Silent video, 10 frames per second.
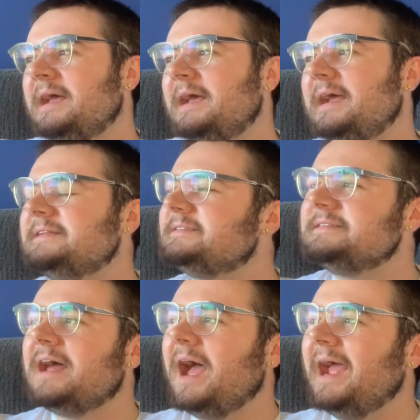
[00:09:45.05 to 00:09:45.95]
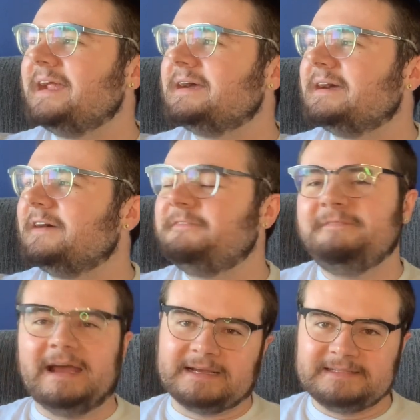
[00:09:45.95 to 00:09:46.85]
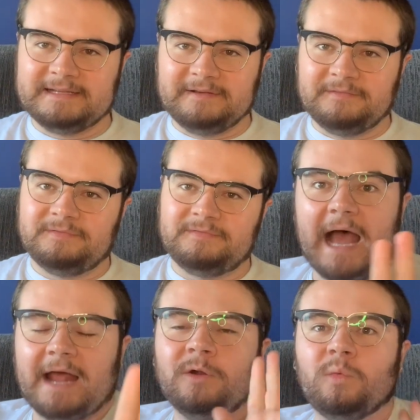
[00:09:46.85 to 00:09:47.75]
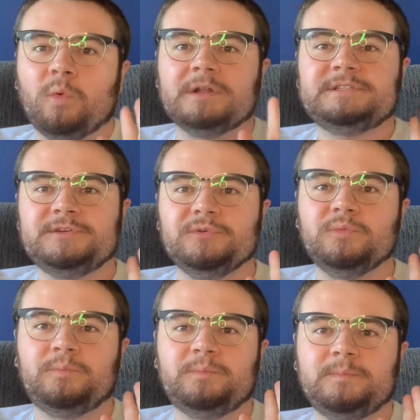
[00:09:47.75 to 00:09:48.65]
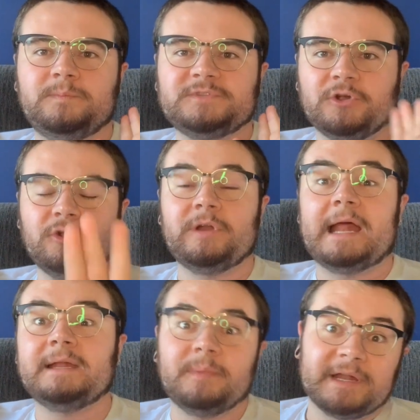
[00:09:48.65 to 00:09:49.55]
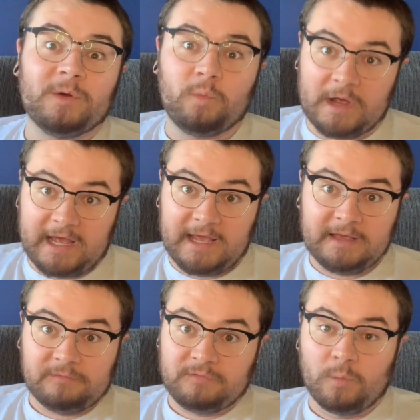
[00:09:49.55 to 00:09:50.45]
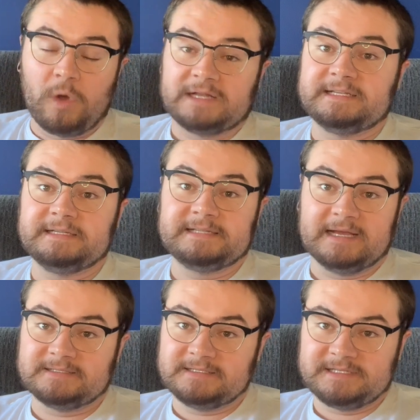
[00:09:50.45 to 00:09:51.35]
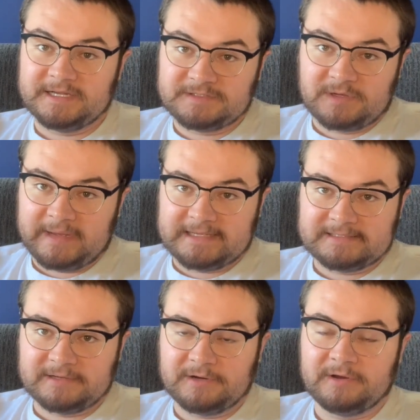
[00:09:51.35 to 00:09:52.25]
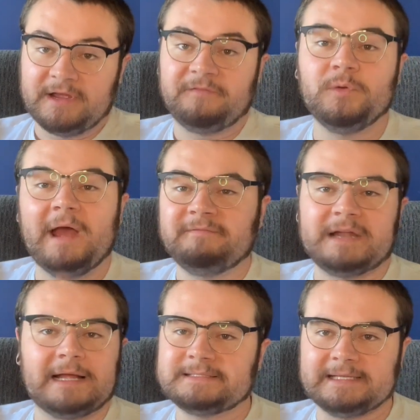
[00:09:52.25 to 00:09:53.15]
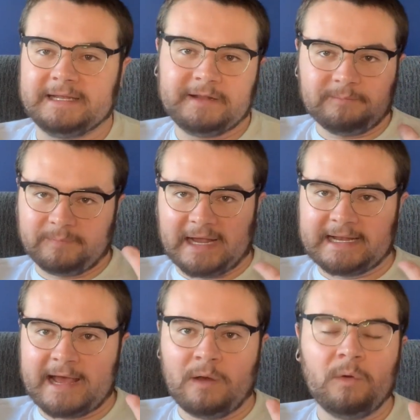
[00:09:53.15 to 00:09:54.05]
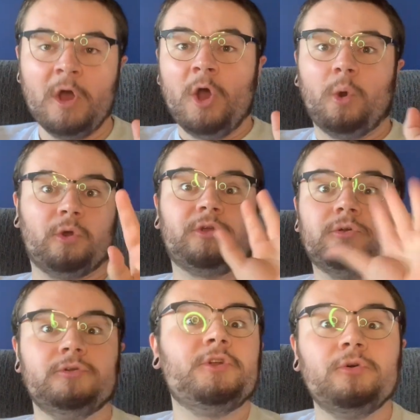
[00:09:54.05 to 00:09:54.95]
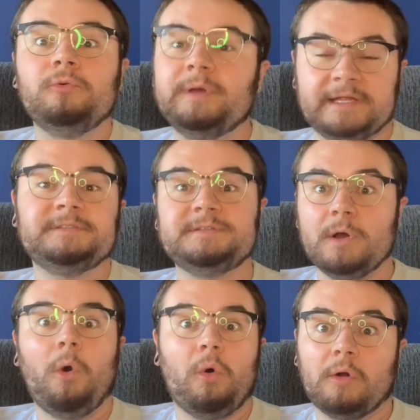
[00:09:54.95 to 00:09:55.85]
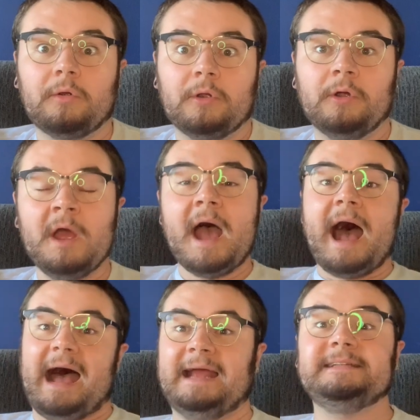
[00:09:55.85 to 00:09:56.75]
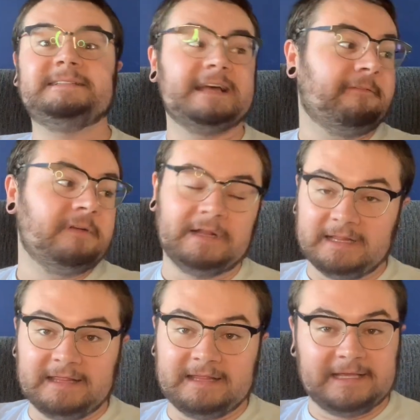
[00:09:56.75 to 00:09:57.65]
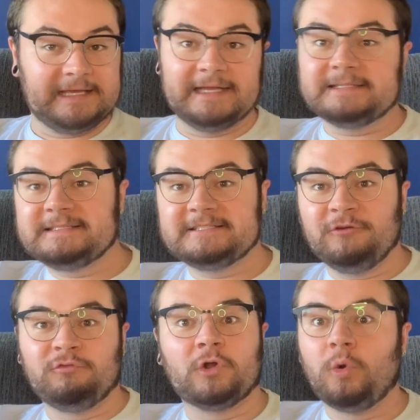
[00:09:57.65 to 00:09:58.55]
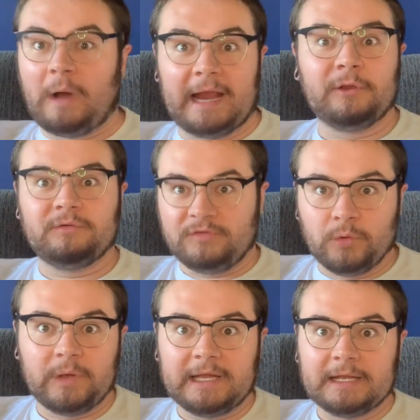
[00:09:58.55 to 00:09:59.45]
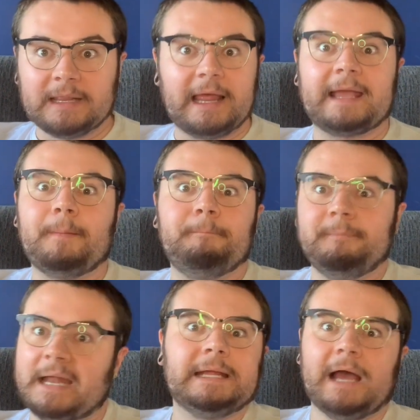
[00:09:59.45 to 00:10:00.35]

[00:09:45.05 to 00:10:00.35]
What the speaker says: it's not effective. I don't want to turn anybody away from watching Texas Chainsaw Massacre. If you have not seen it by now, or you're new into horror, I definitely think it's required viewing, like many